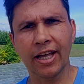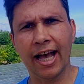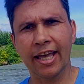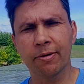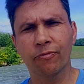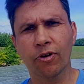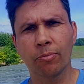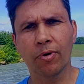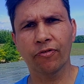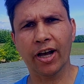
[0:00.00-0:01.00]
I am
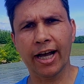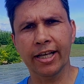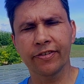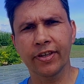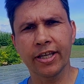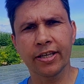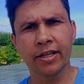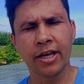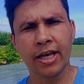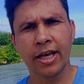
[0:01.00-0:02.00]
from Freisinger
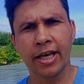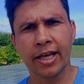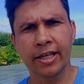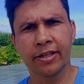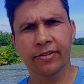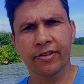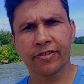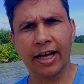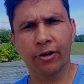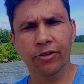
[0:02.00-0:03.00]
in the
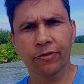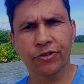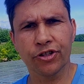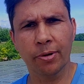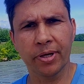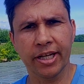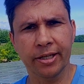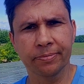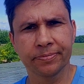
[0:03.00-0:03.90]
south of Germany.